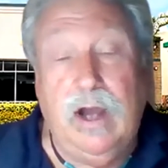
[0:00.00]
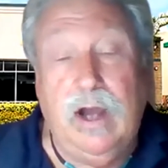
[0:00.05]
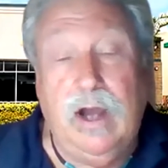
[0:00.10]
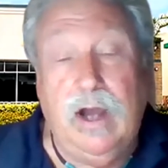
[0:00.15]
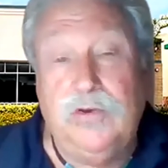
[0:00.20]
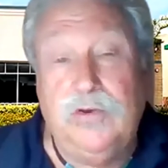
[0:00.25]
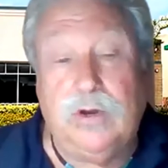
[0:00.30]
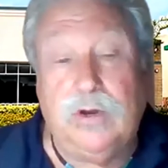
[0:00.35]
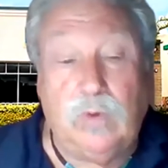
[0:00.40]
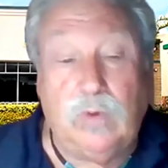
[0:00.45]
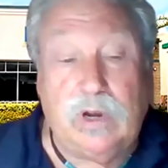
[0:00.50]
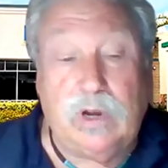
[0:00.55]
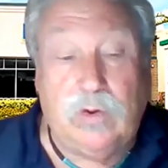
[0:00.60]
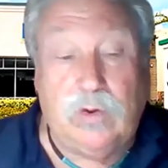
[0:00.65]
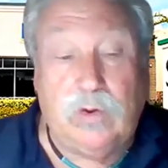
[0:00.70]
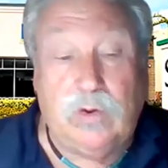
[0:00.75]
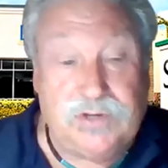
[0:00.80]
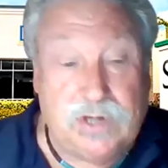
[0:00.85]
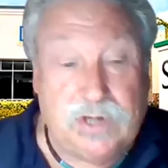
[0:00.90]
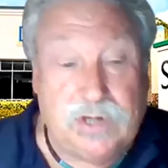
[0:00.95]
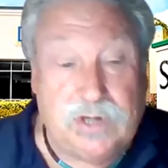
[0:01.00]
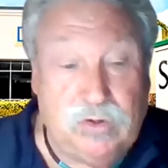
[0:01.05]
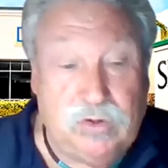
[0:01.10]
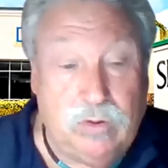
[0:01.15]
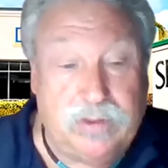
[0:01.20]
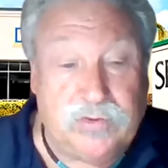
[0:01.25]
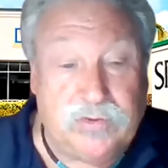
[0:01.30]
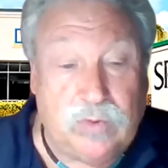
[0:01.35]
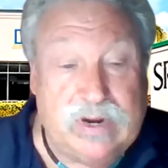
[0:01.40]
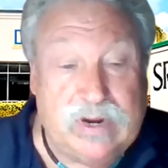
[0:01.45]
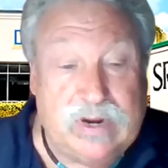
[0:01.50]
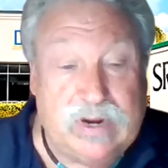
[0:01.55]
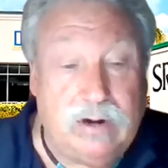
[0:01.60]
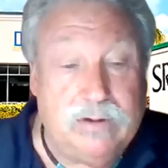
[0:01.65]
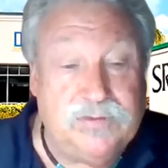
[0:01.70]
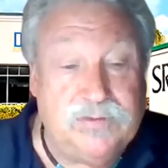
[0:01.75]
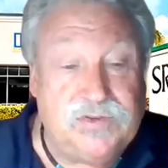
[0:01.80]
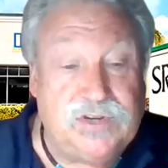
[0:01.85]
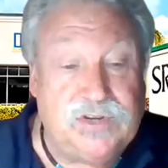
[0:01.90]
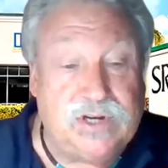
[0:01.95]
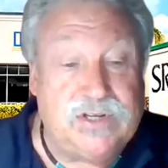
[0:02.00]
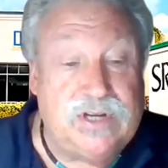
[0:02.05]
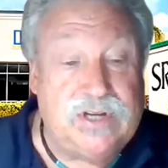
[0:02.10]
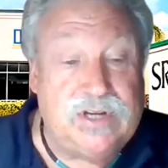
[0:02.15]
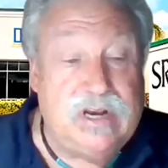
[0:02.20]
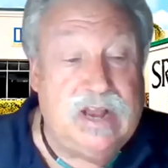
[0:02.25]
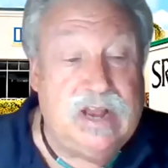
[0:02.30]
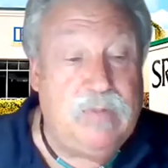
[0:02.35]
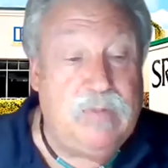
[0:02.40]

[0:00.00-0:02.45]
you can request up to a 360-day